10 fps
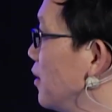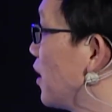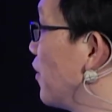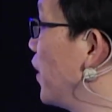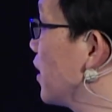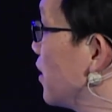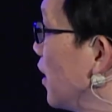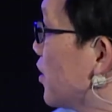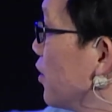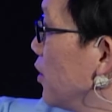to get fixed,
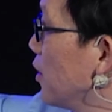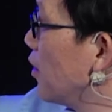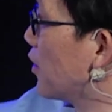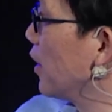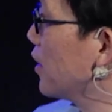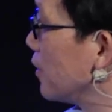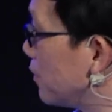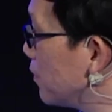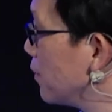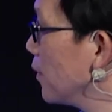and show you the location.
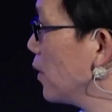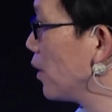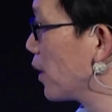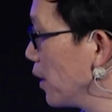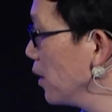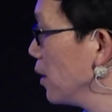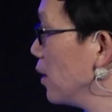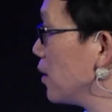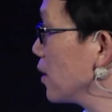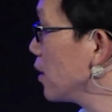Okay,
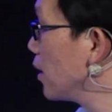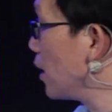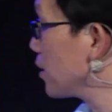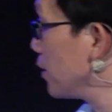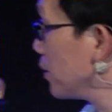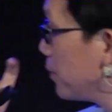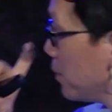that's in Hangzhou.